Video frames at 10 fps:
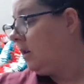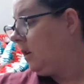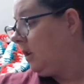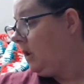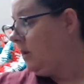
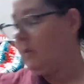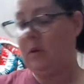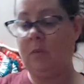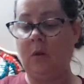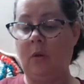I am
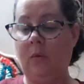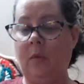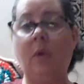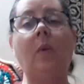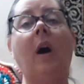on
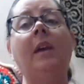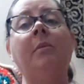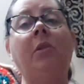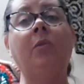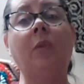
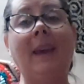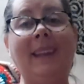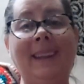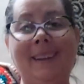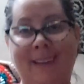row
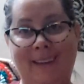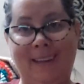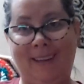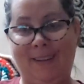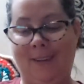
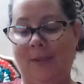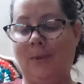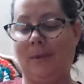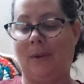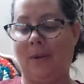89.
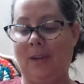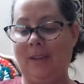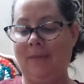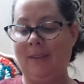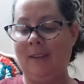
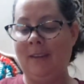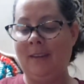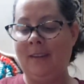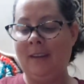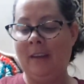Sorry.
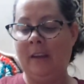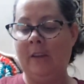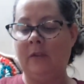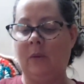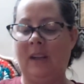
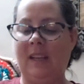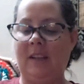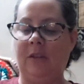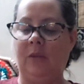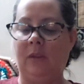So I need
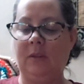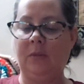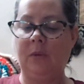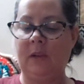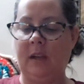to do this
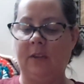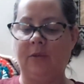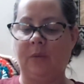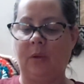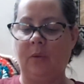row and the
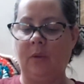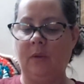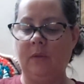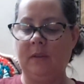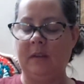next row
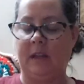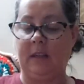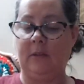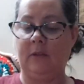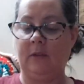
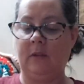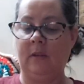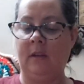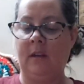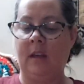tonight.
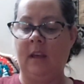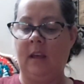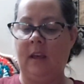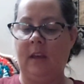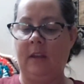
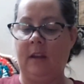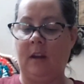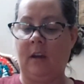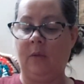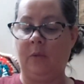And then
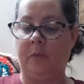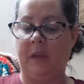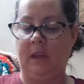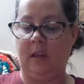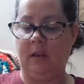I will
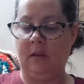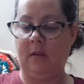be